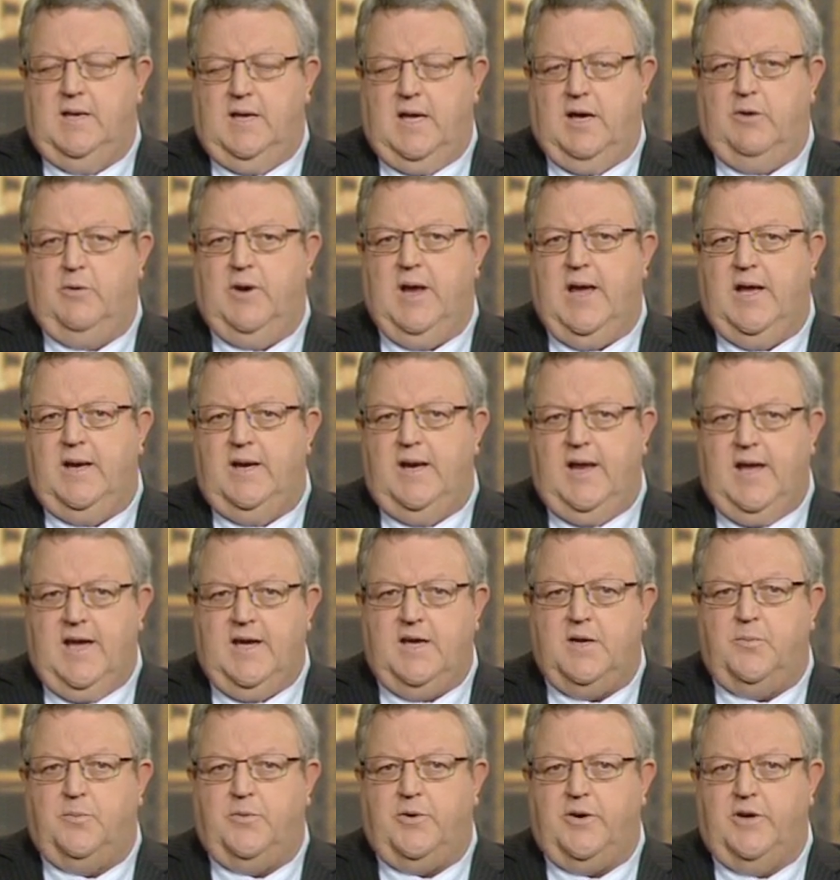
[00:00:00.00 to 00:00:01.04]
around an
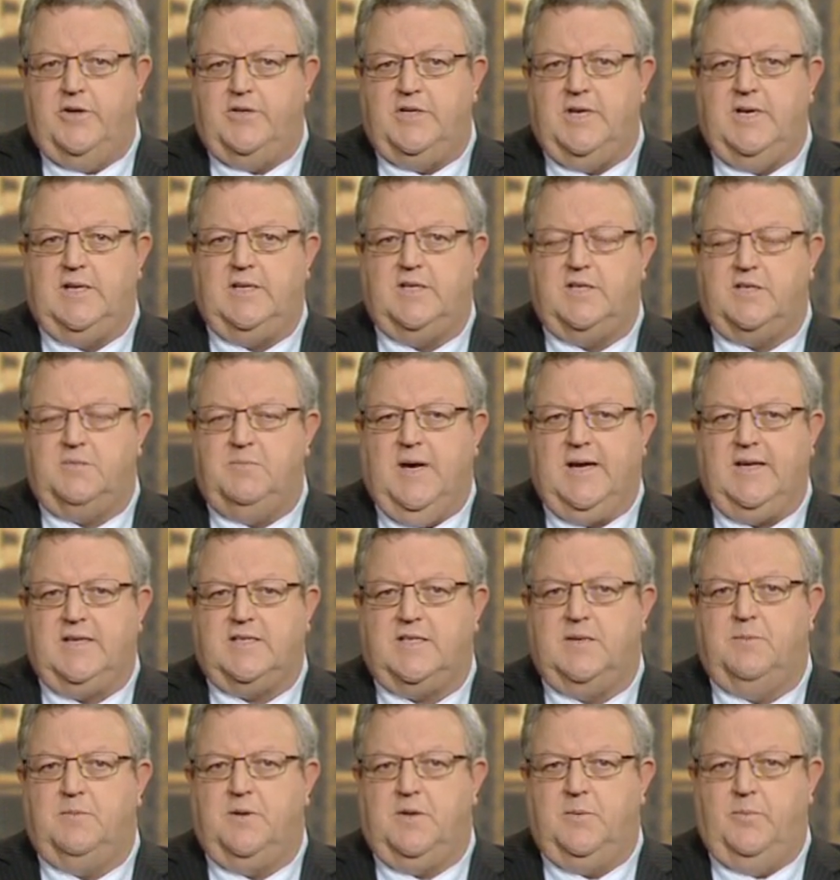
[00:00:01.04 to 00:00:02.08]
anchor project is make
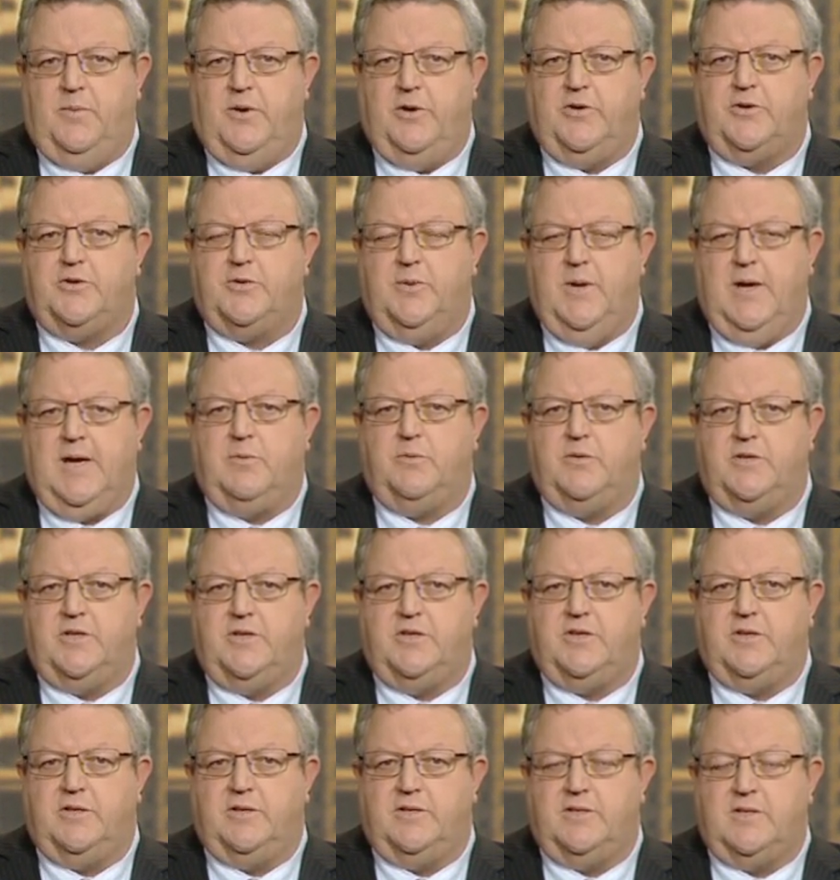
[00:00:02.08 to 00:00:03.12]
some compulsory
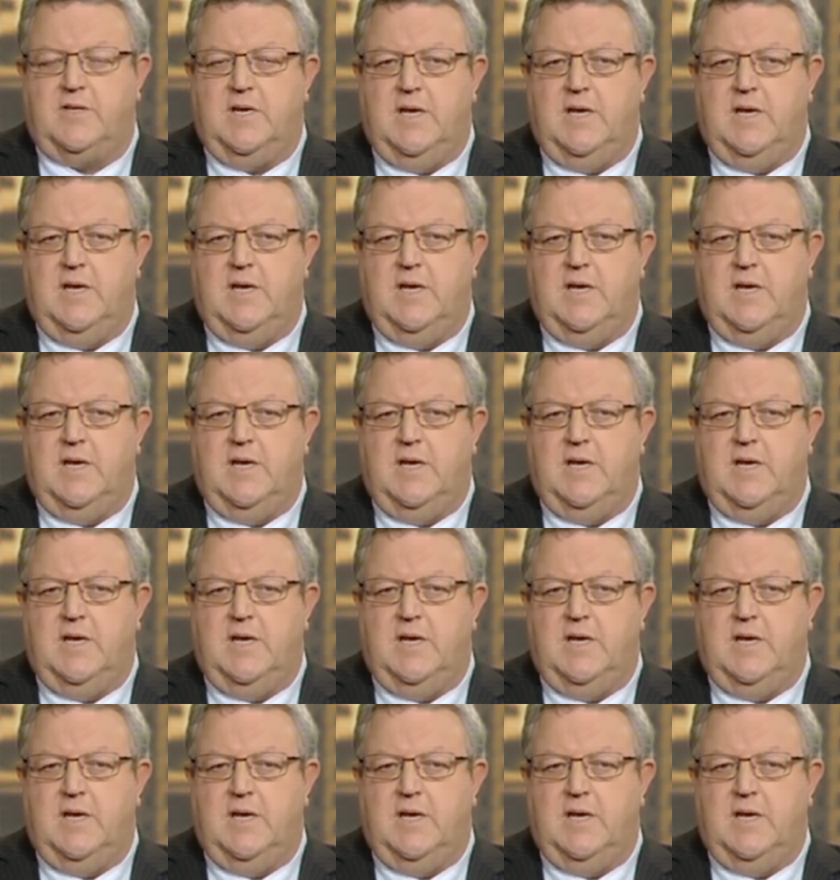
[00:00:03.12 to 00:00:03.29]
acquisitions.